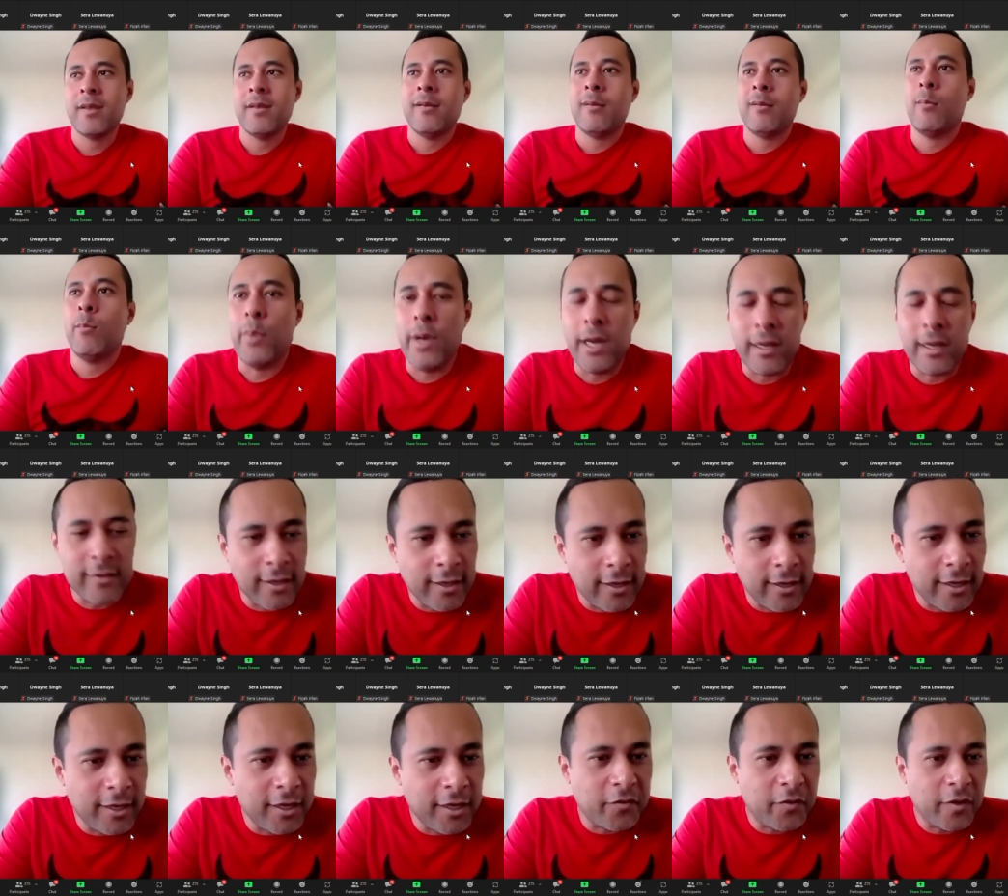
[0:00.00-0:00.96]
but
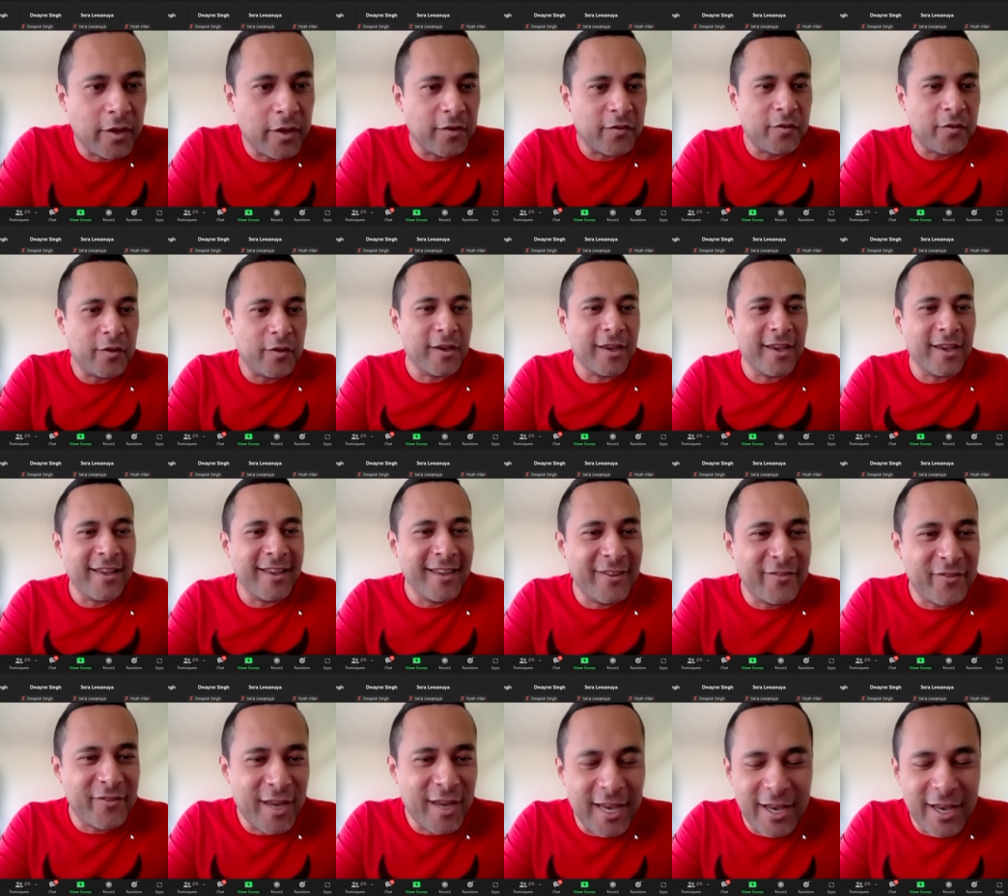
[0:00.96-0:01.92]
if
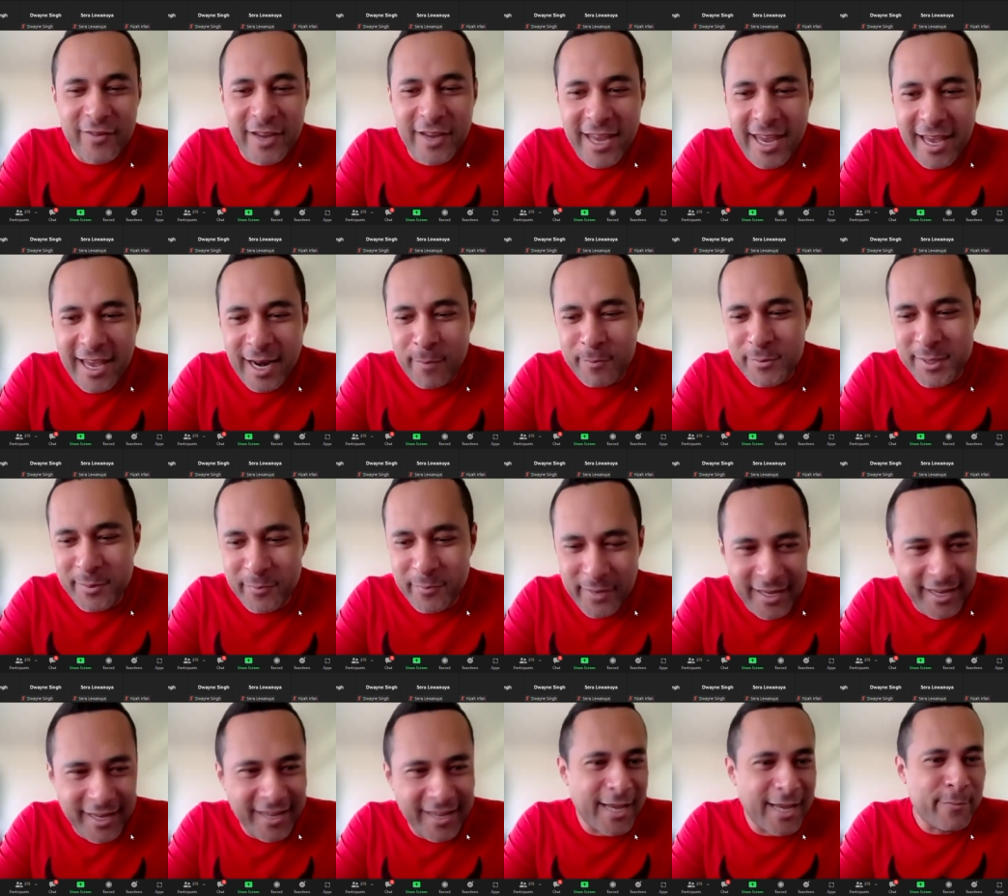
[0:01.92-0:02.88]
you ever get up to
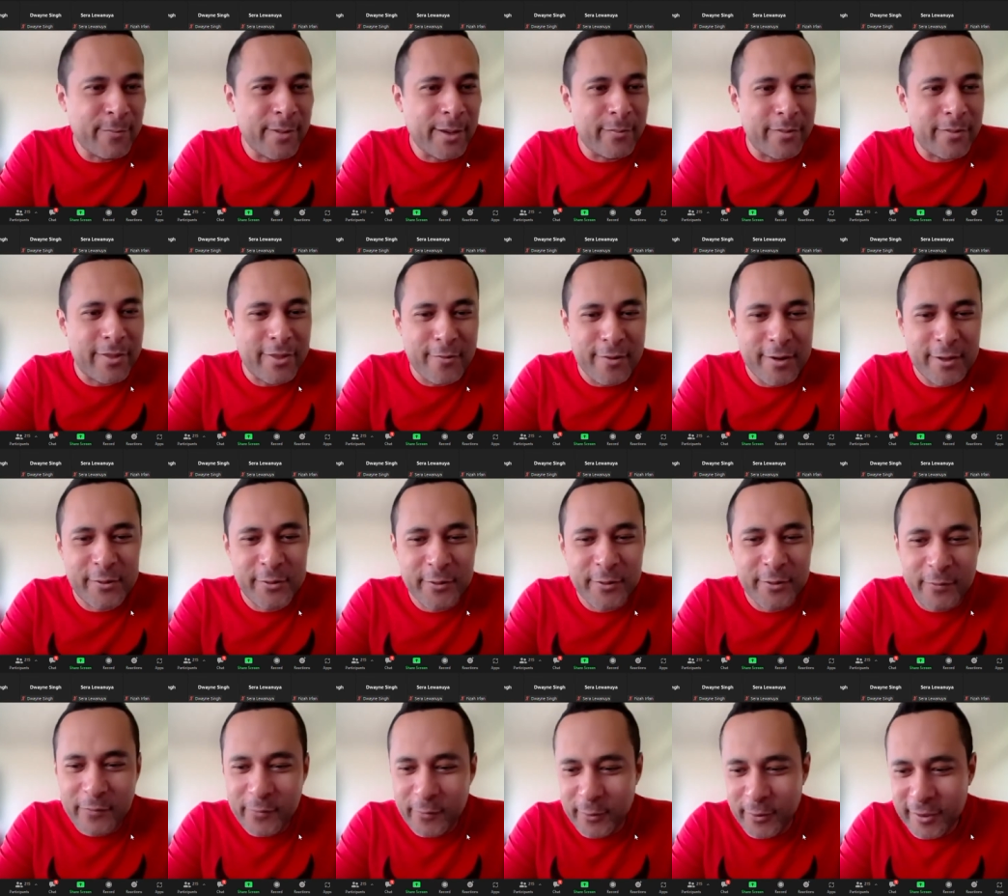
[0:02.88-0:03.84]
me in
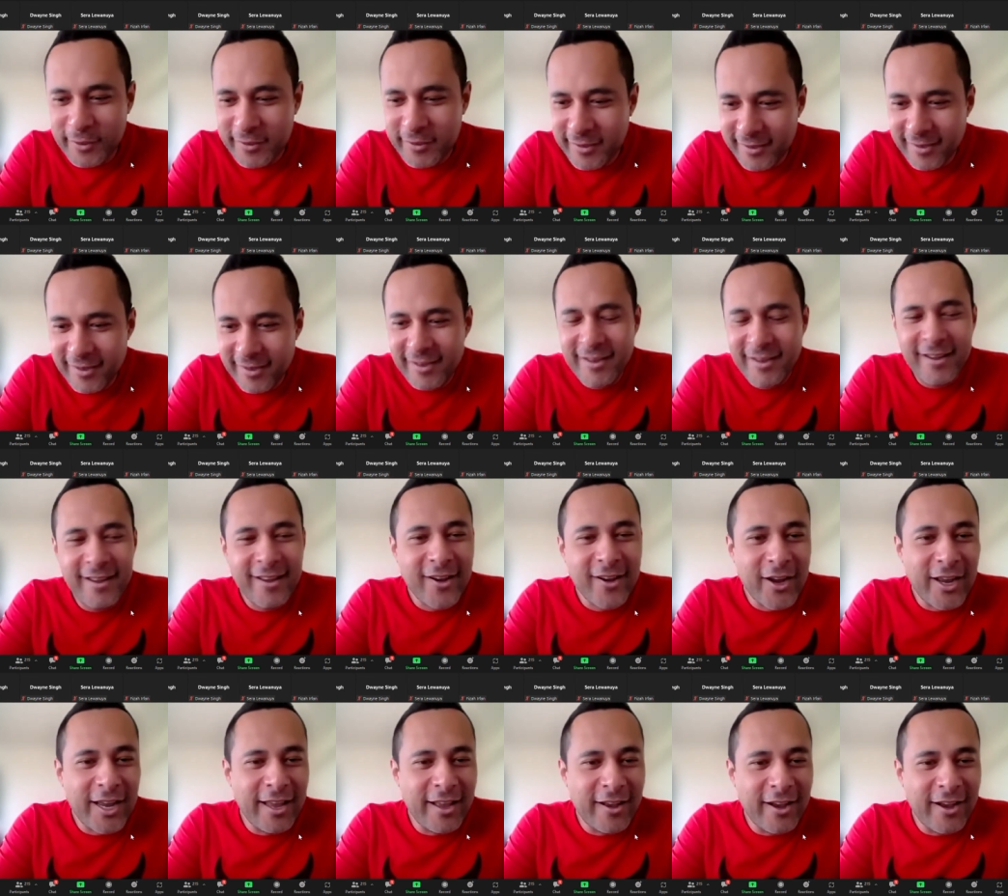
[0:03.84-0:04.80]
MM324,
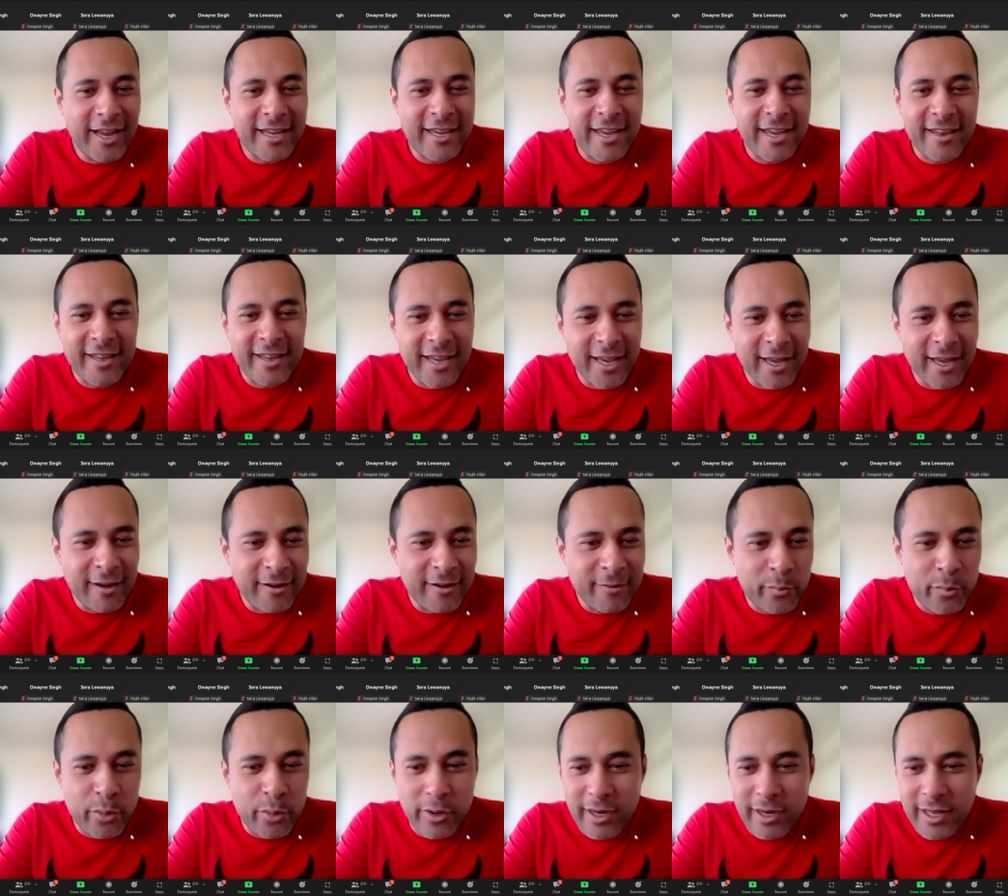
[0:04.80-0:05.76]
I can get
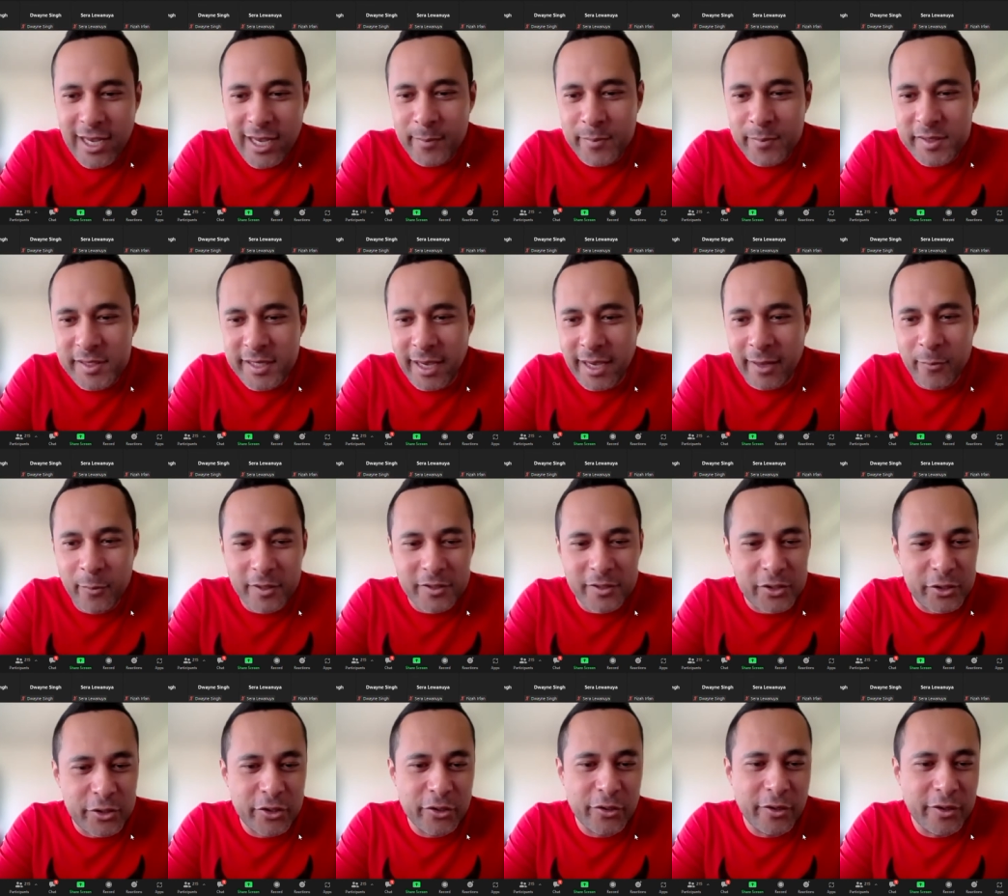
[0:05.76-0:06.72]
pretty upset with
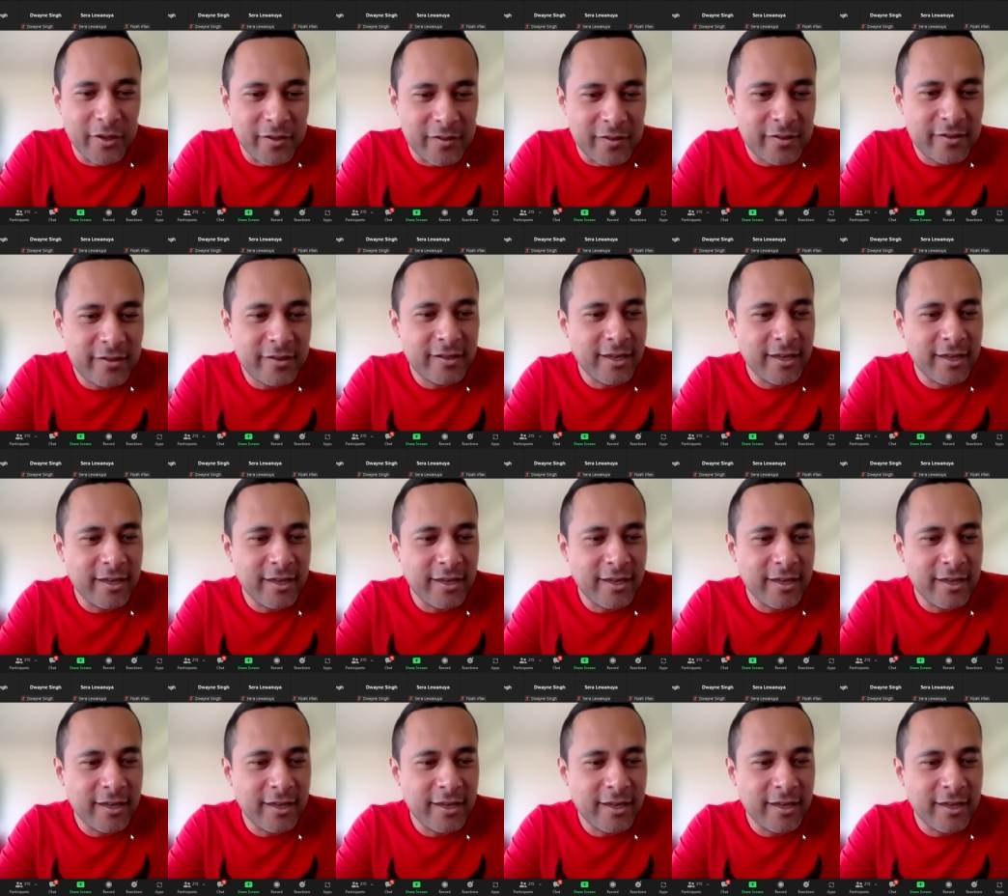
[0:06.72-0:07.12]
students.